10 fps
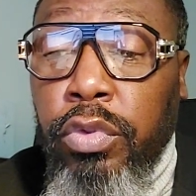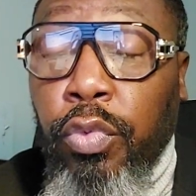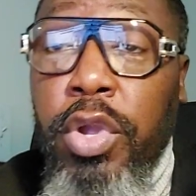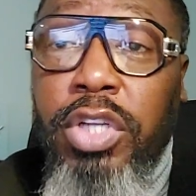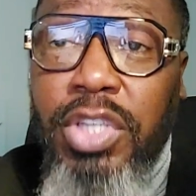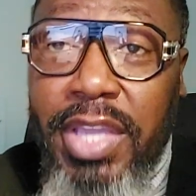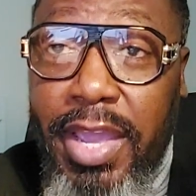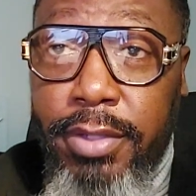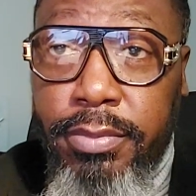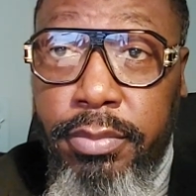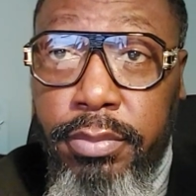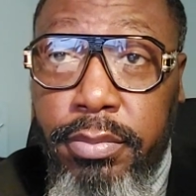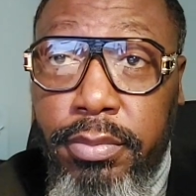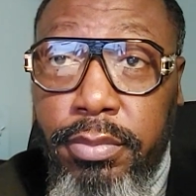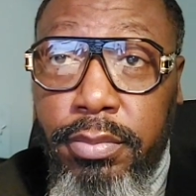300K. You know
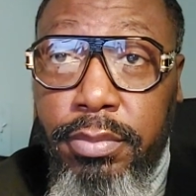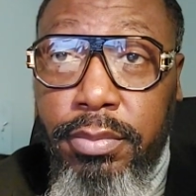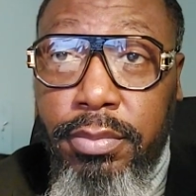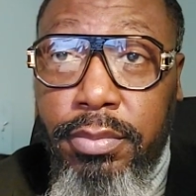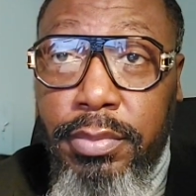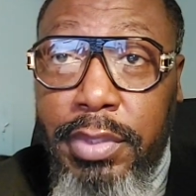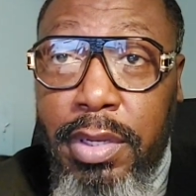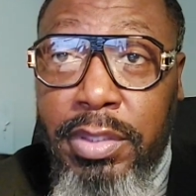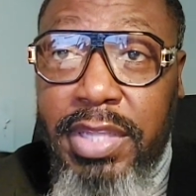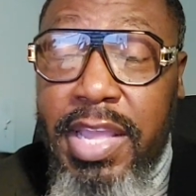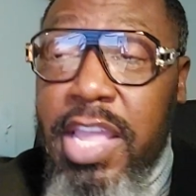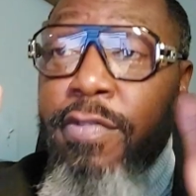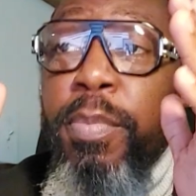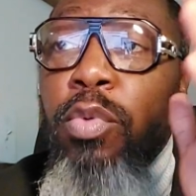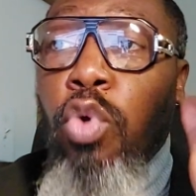what I'm saying?
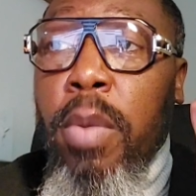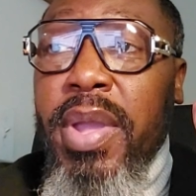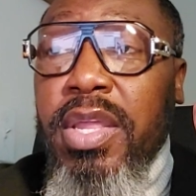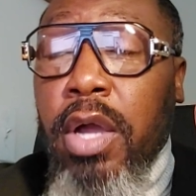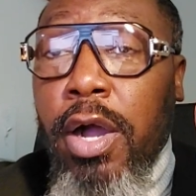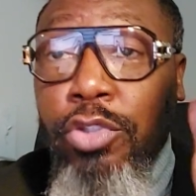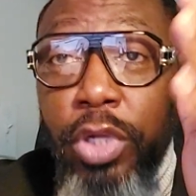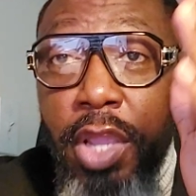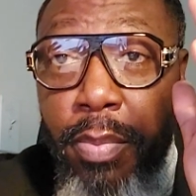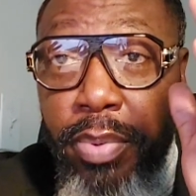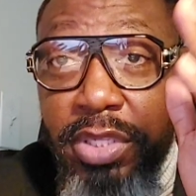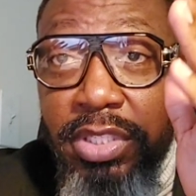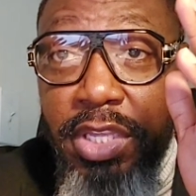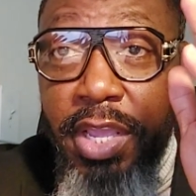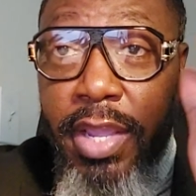Even people who are making 100K plus
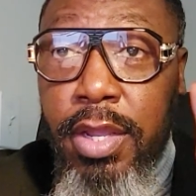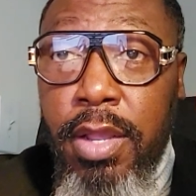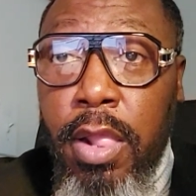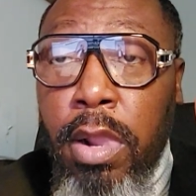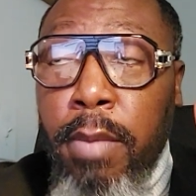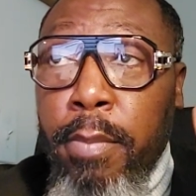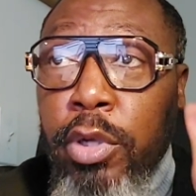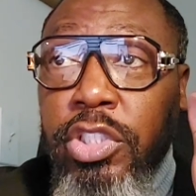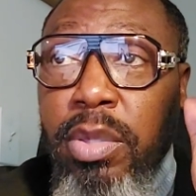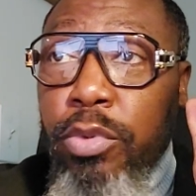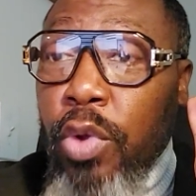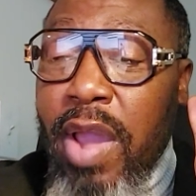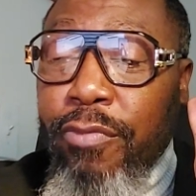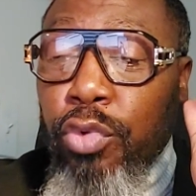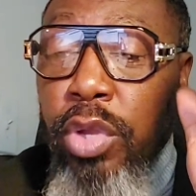a year, most of them don't
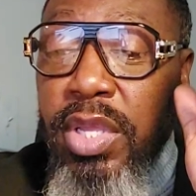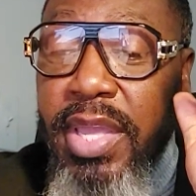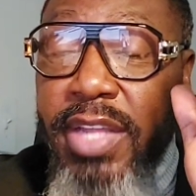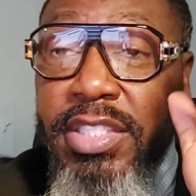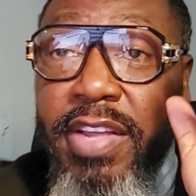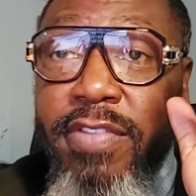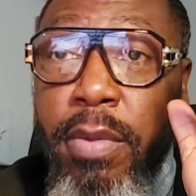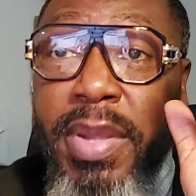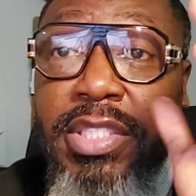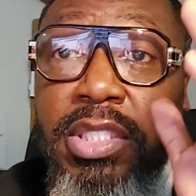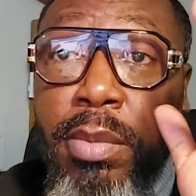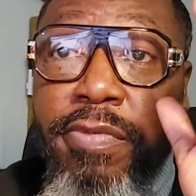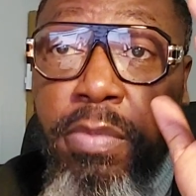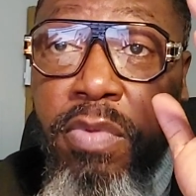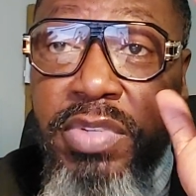have 300K saved up in some
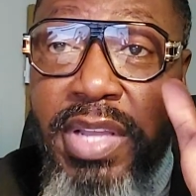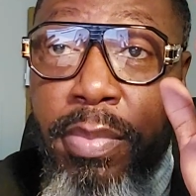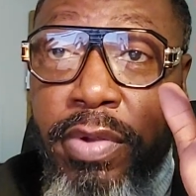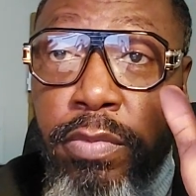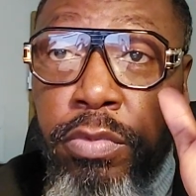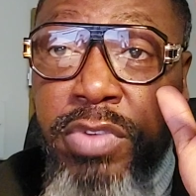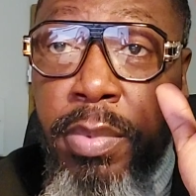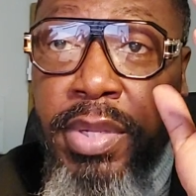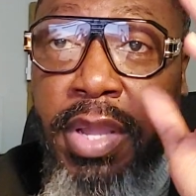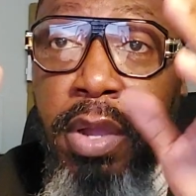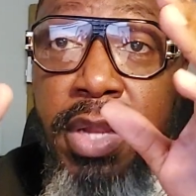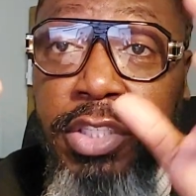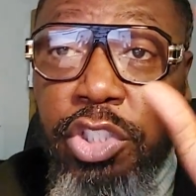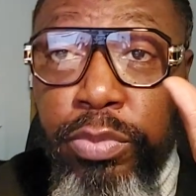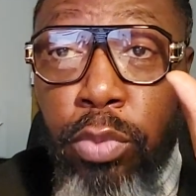form of retirement account. It's
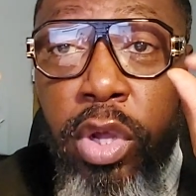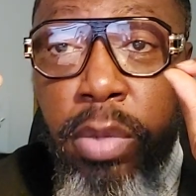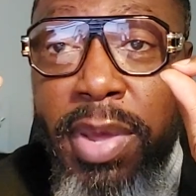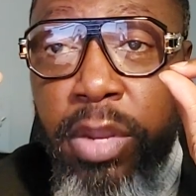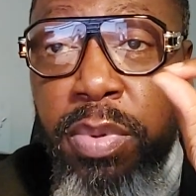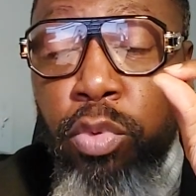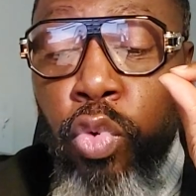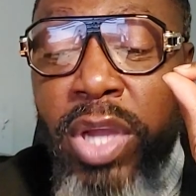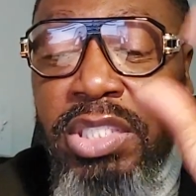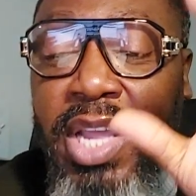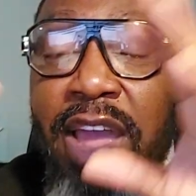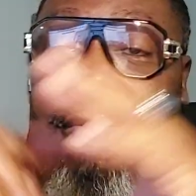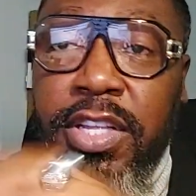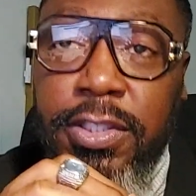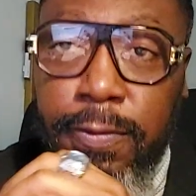a small amount of people who actually
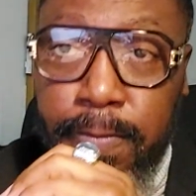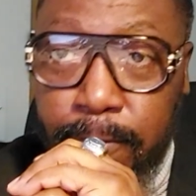have this,